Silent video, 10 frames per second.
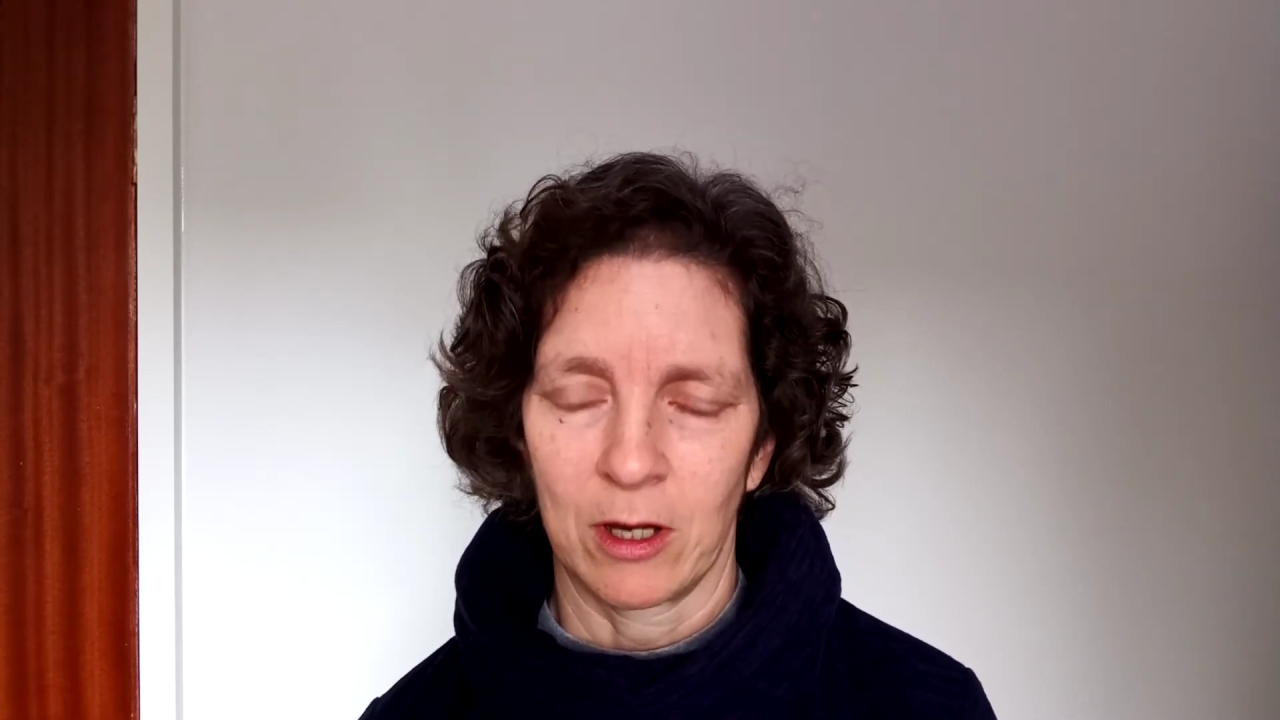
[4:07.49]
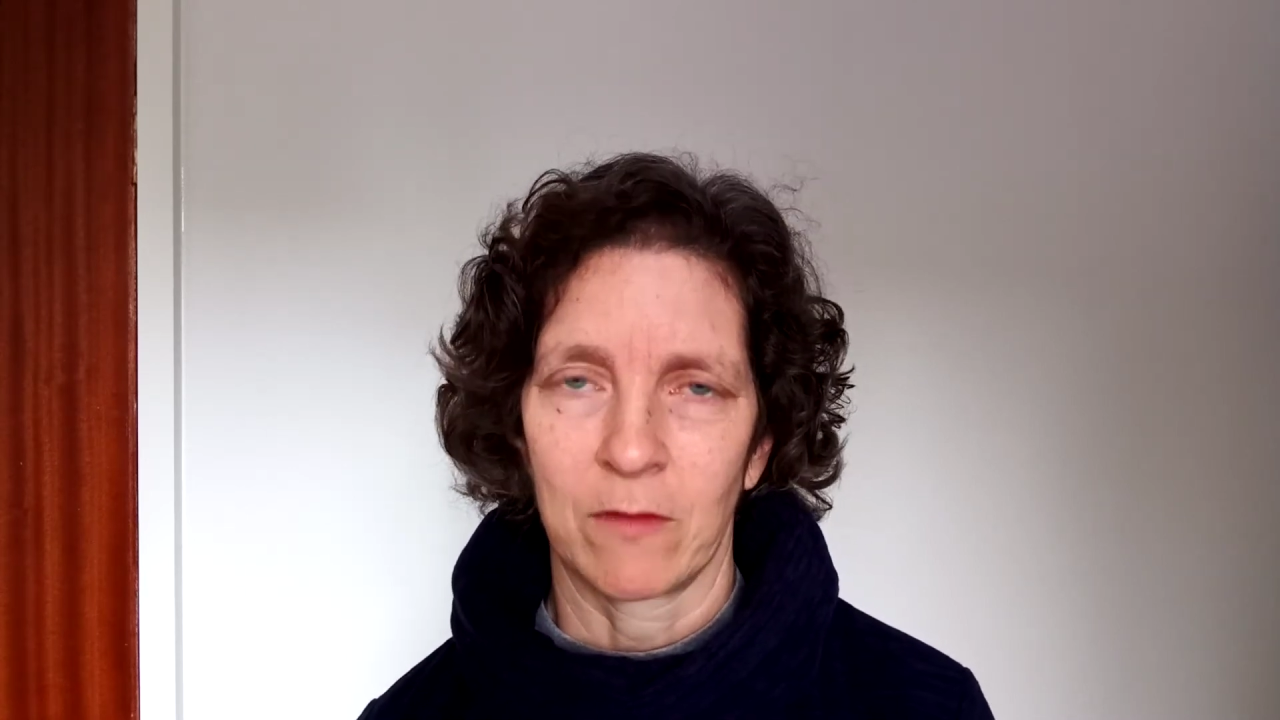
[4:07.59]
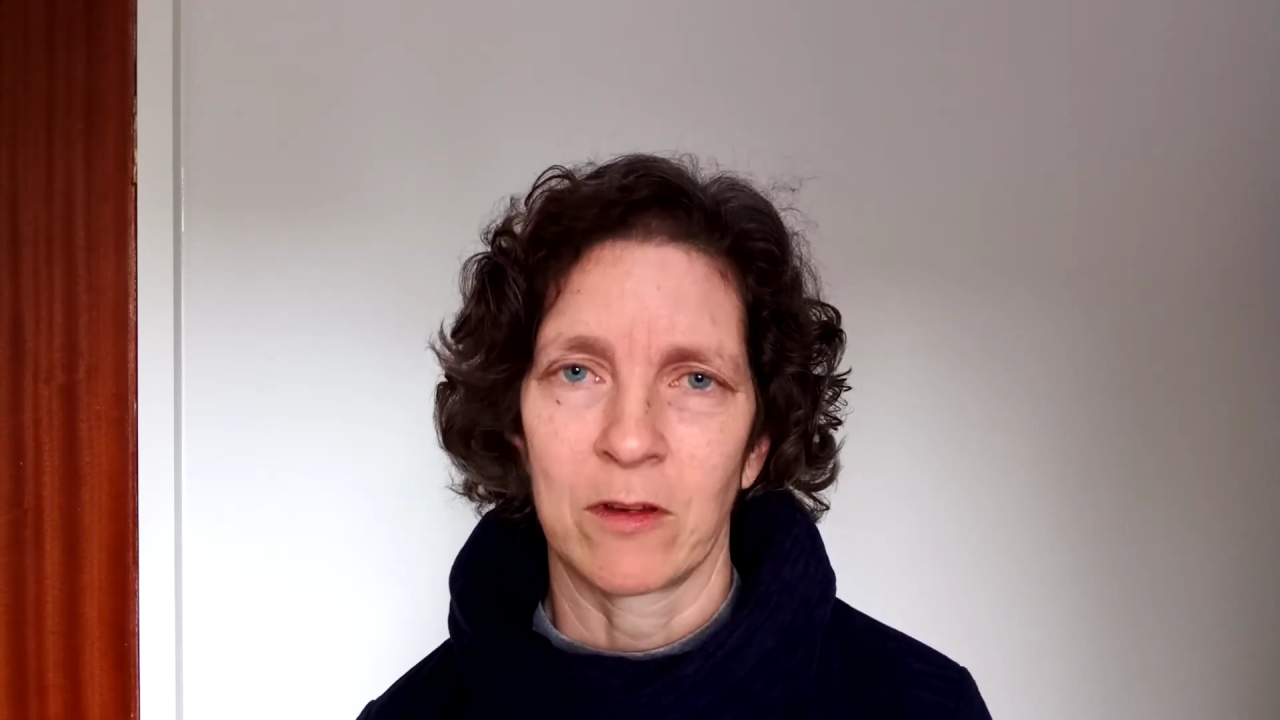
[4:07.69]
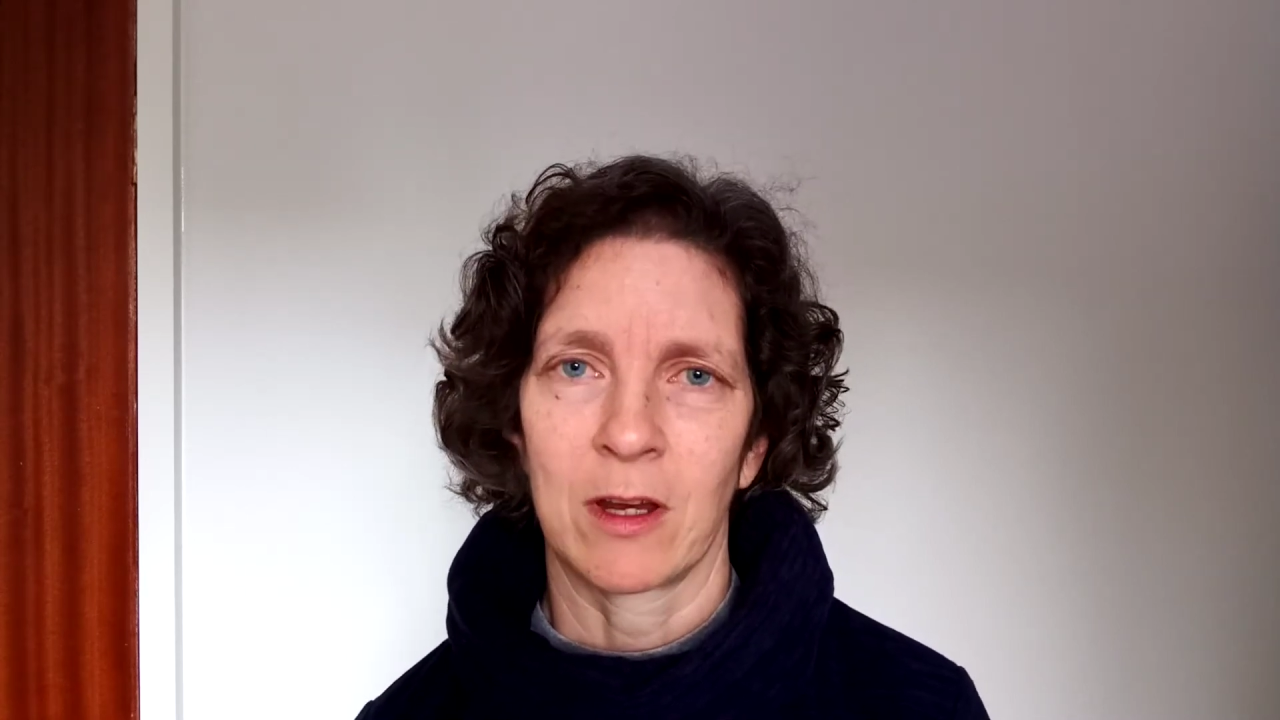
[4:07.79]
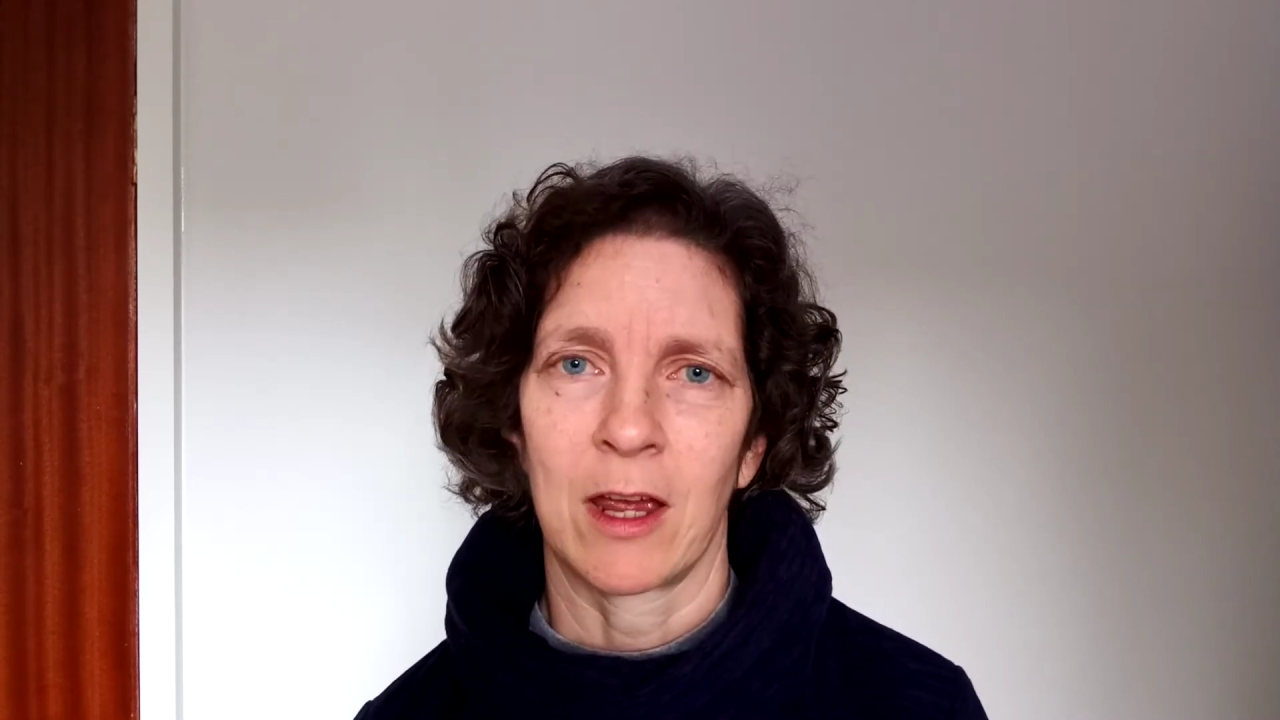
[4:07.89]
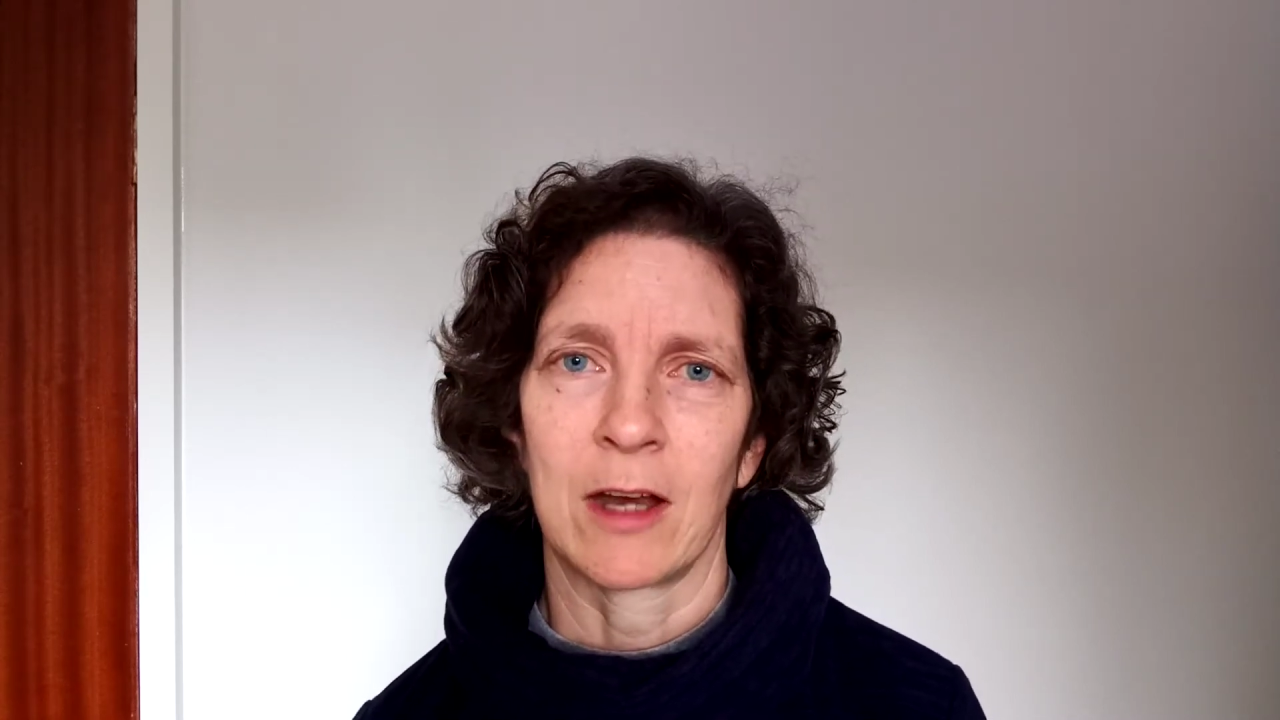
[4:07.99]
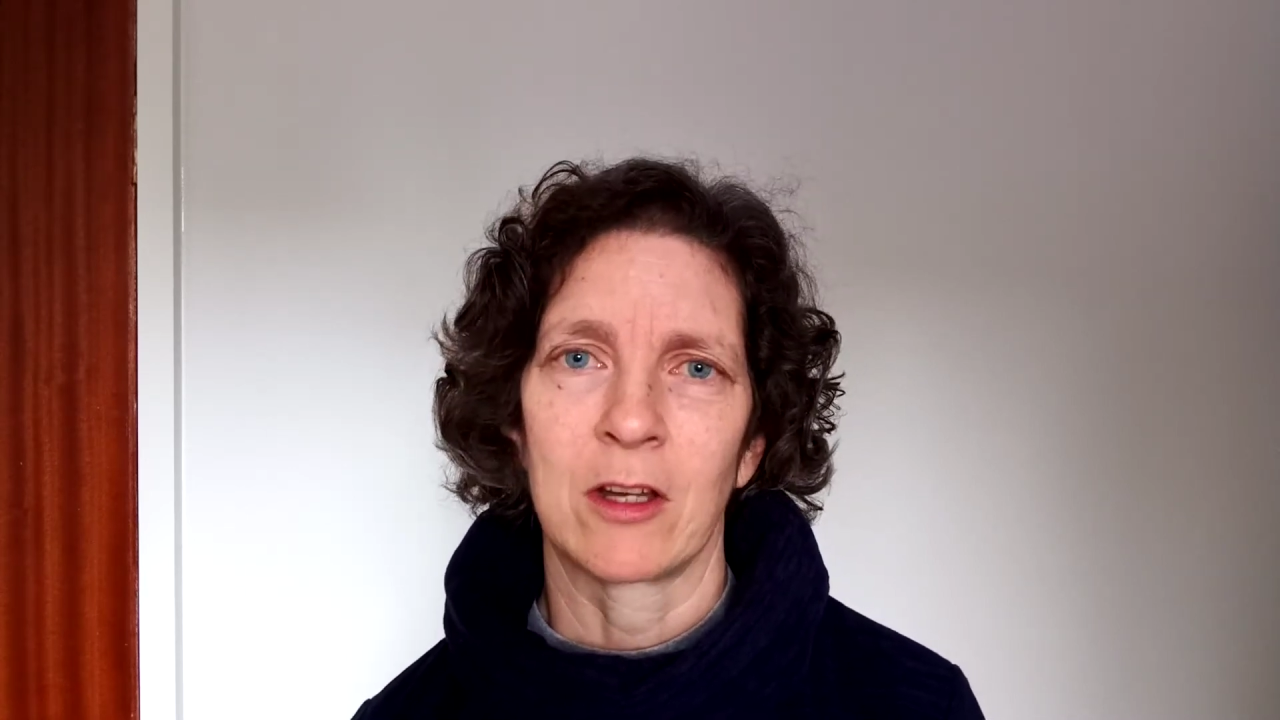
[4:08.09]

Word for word: if you can,